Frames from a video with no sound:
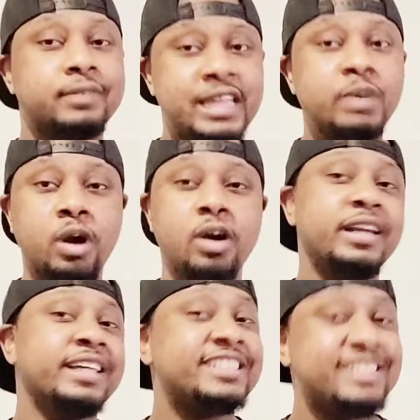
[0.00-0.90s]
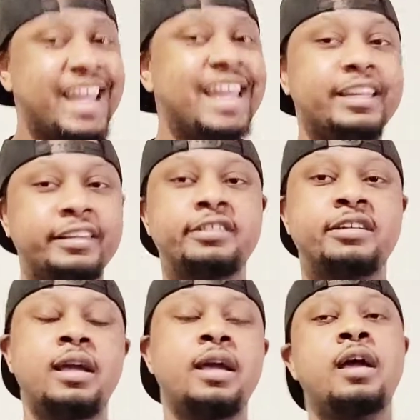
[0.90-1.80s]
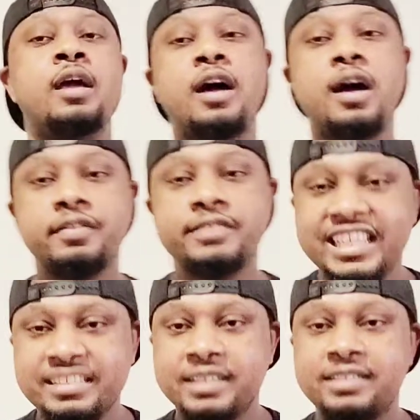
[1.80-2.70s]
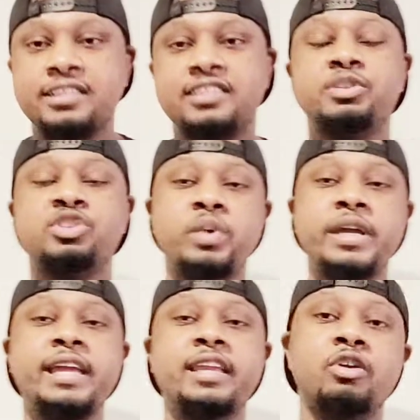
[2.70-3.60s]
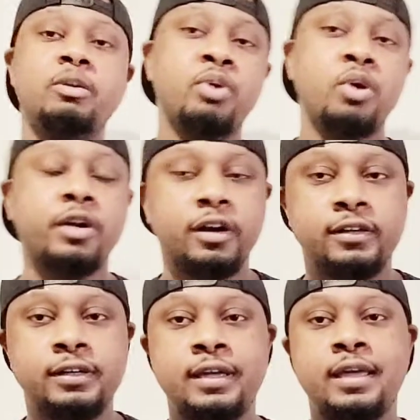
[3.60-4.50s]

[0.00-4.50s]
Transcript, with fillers: keyword exchange, of text messages between the reporter